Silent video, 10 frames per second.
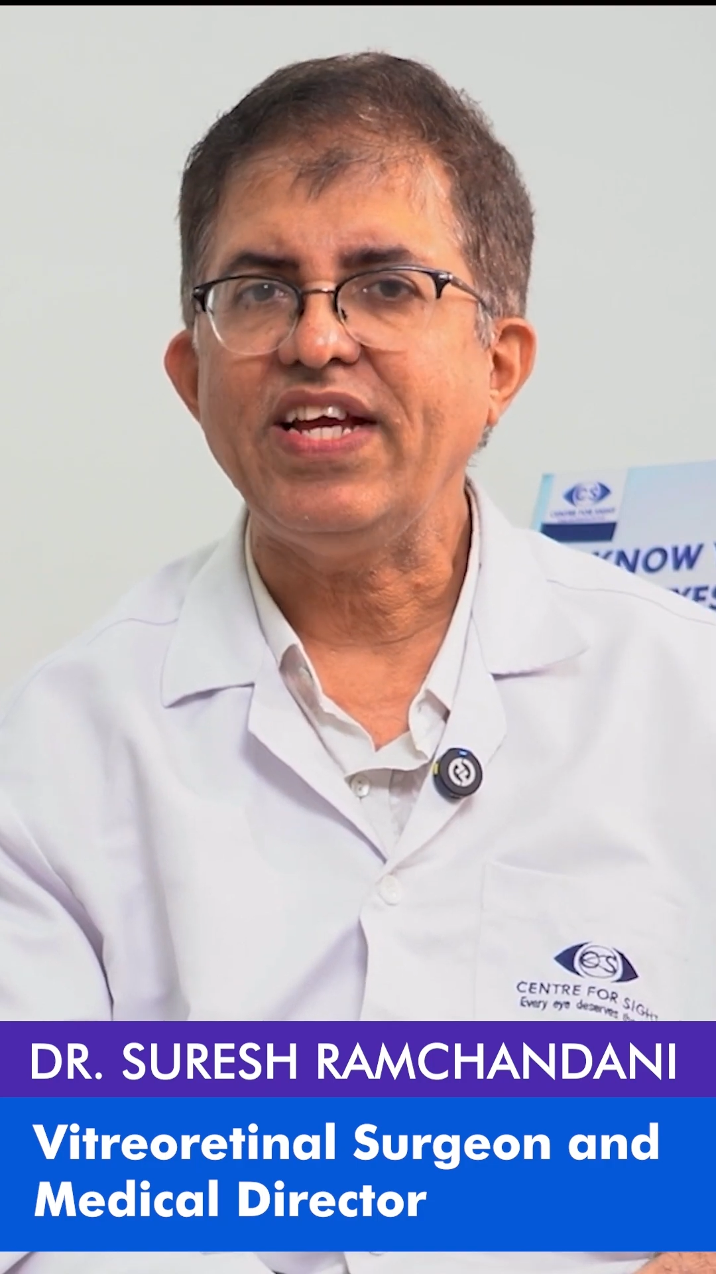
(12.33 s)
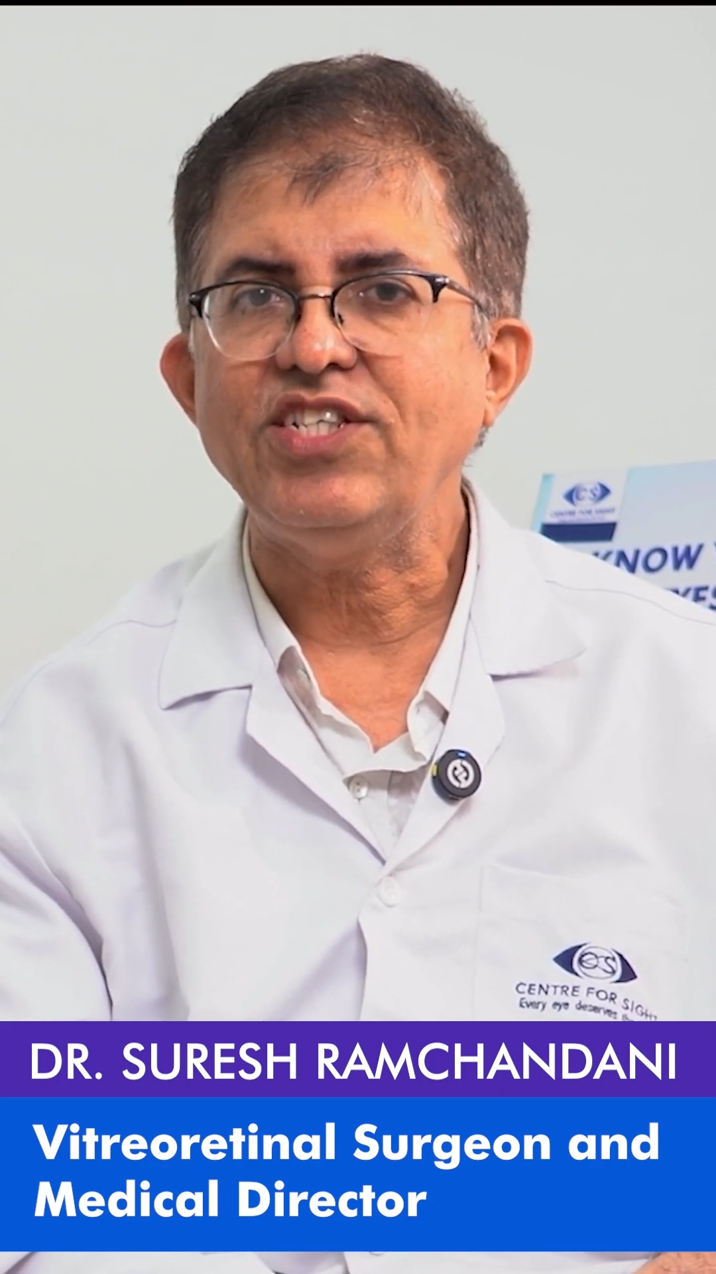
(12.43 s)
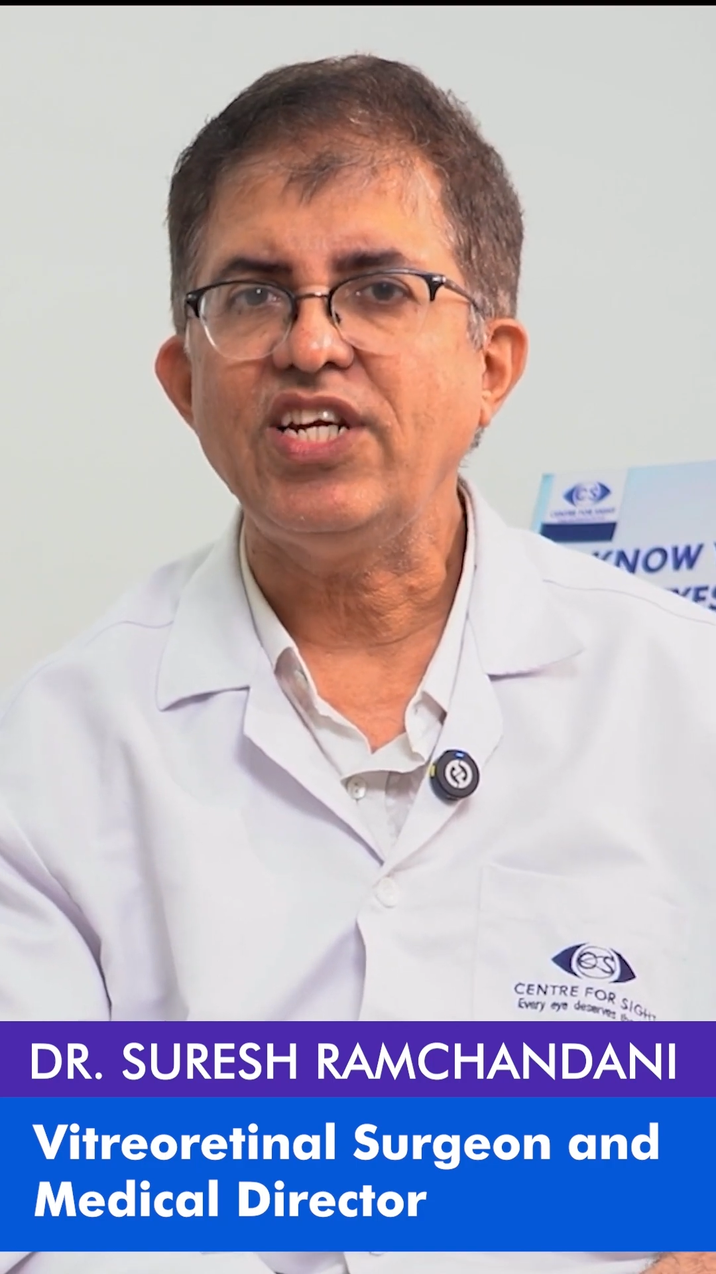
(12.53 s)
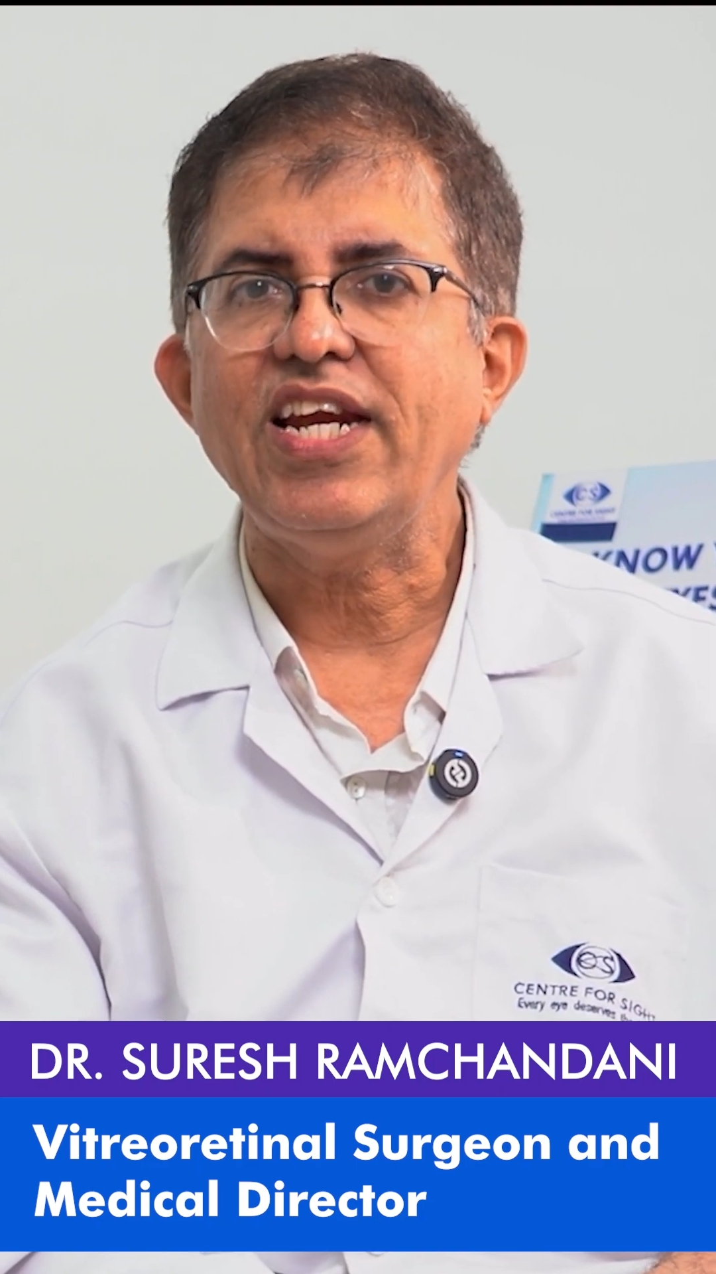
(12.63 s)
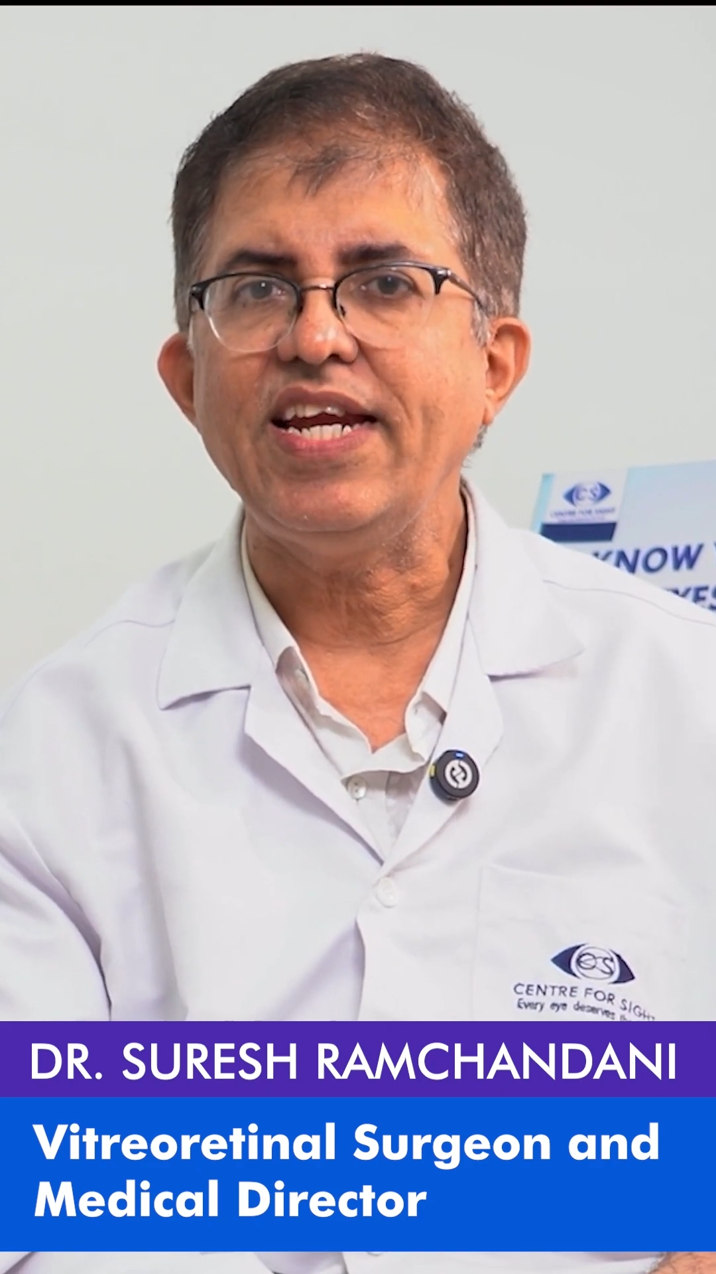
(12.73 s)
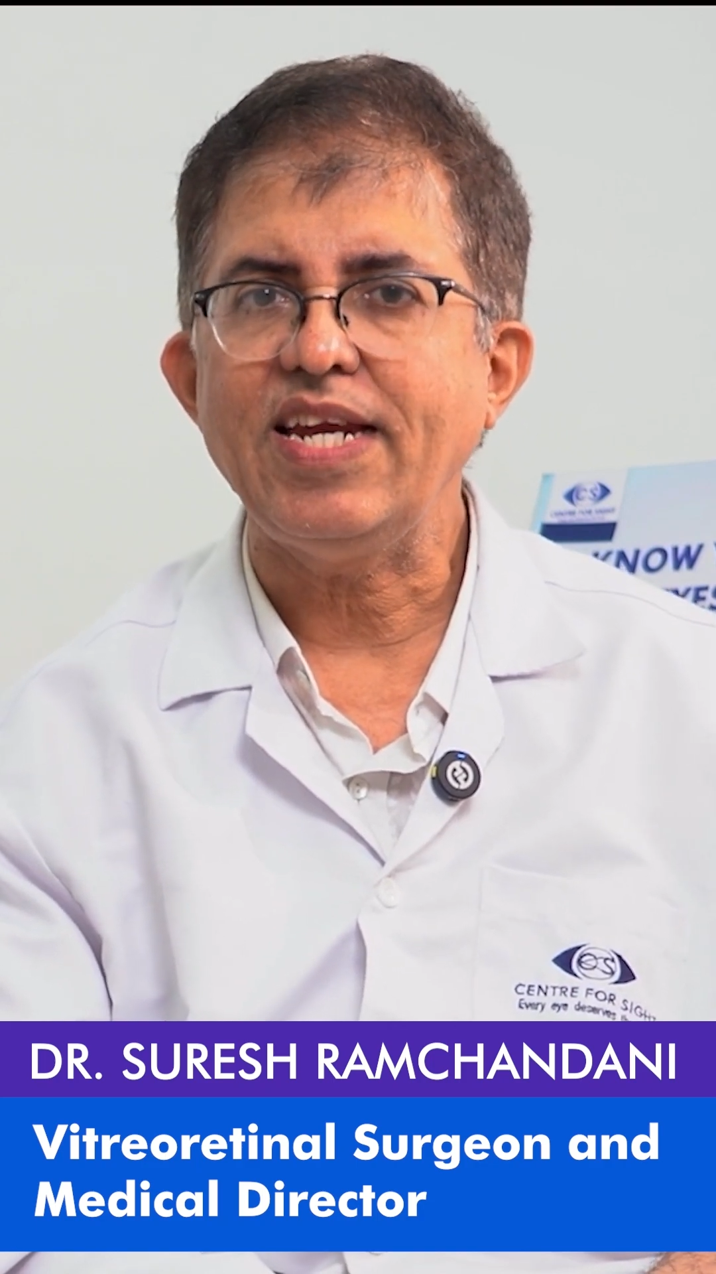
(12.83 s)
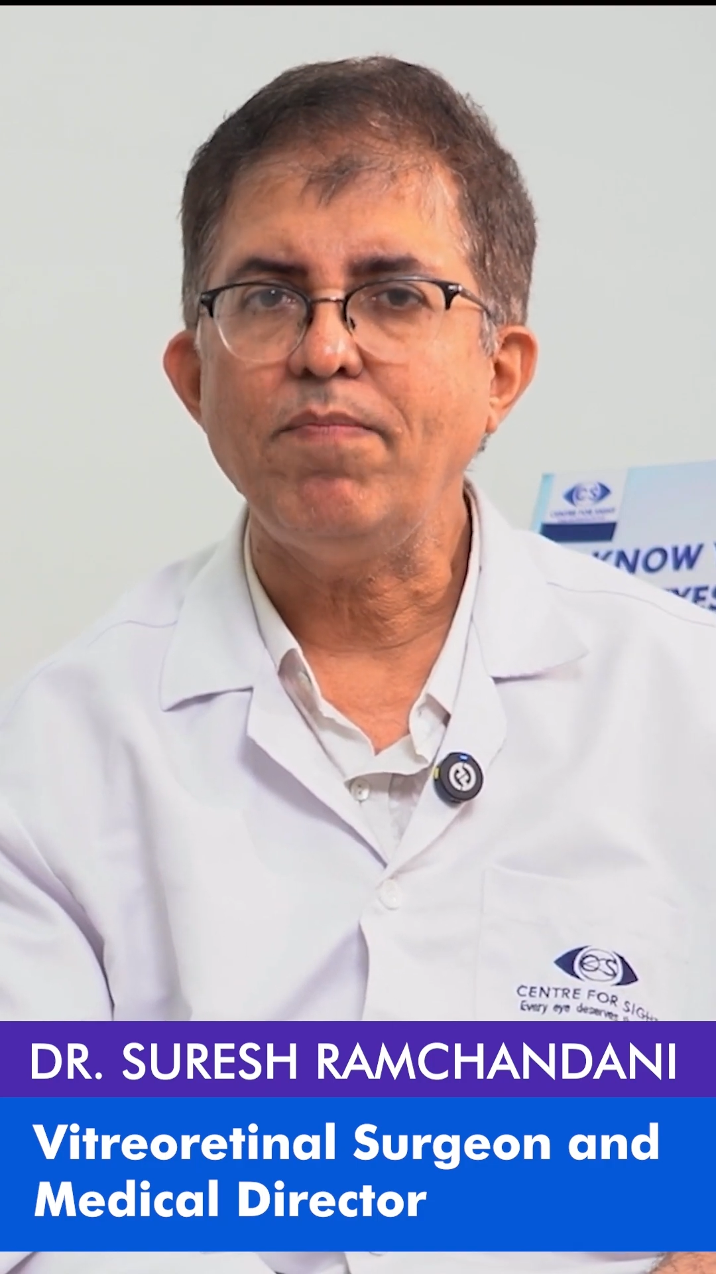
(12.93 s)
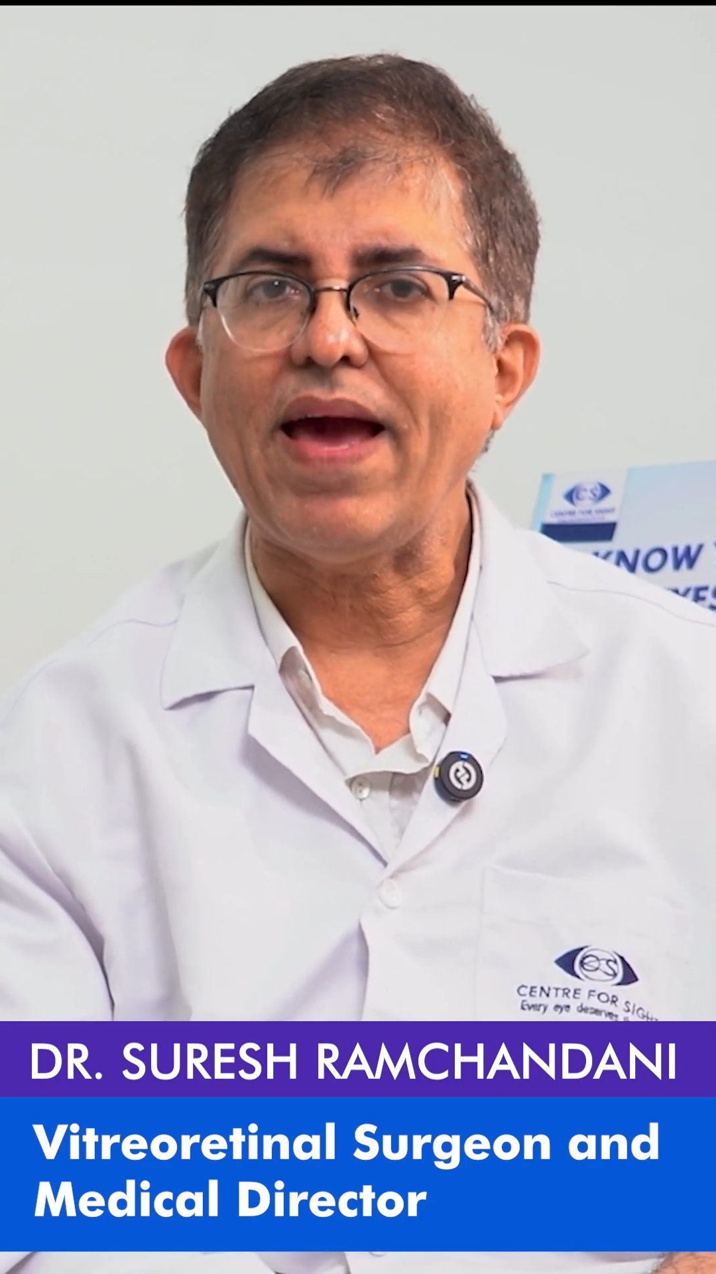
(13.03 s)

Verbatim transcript: age-related